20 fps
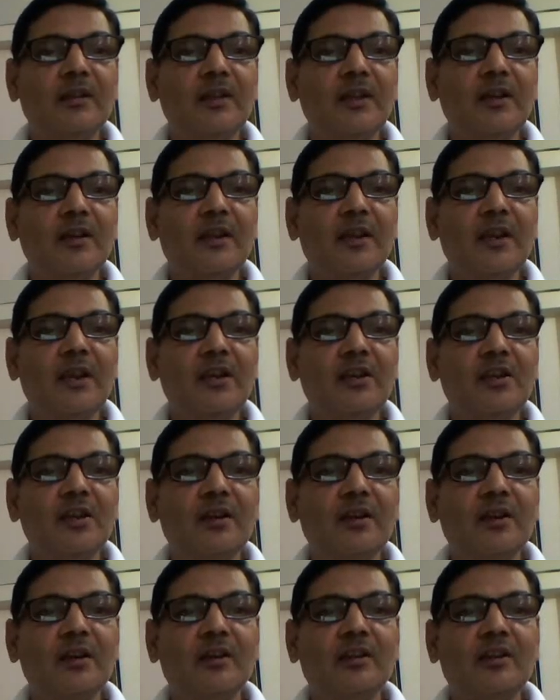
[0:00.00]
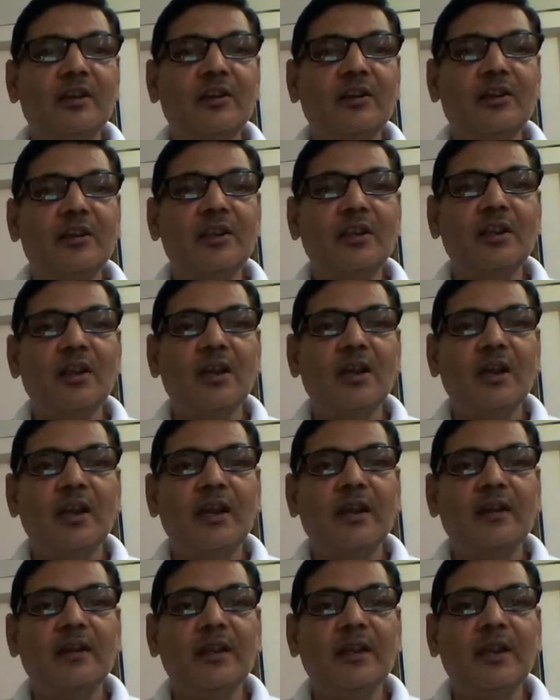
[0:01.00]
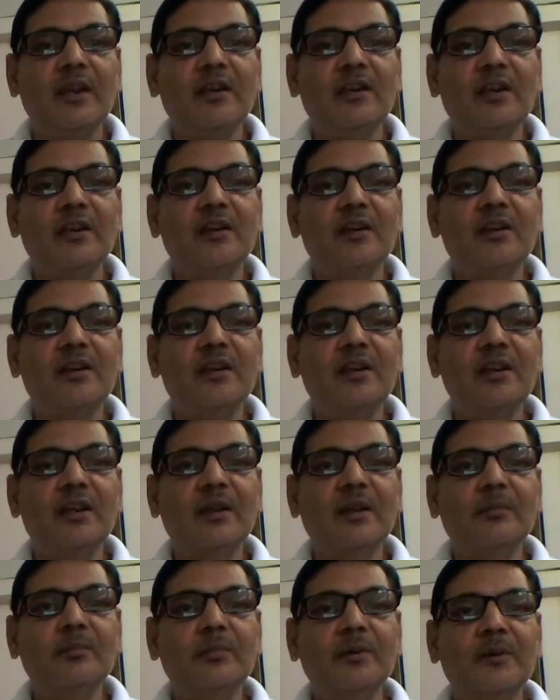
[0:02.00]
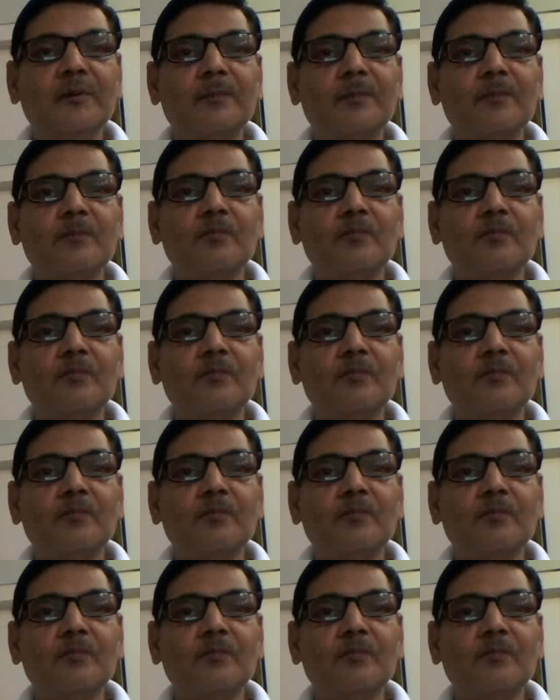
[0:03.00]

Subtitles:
They are 830 and 800 in number.